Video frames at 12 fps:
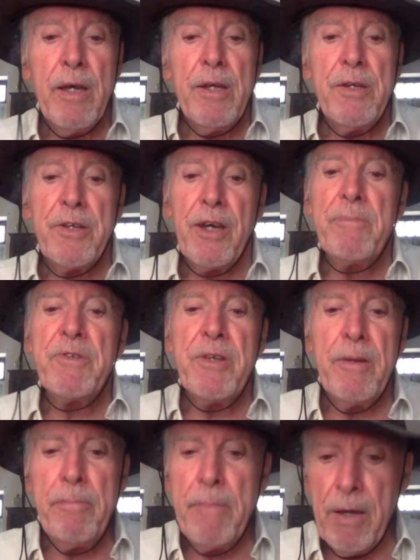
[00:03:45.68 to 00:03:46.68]
times the
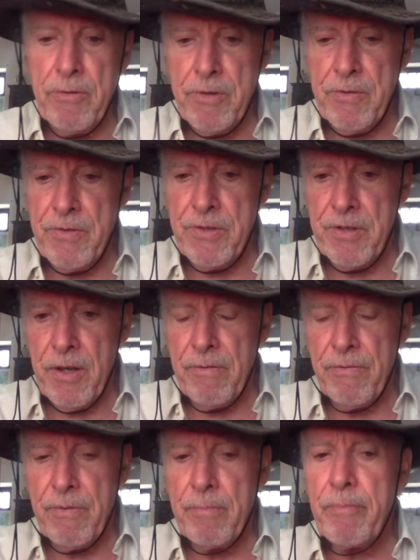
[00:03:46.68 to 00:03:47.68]
amount of
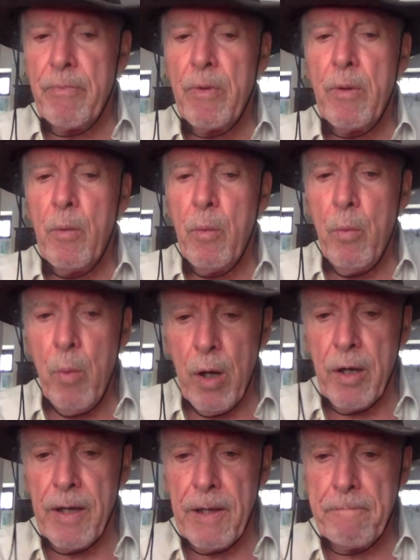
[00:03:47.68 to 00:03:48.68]
stuff, Y.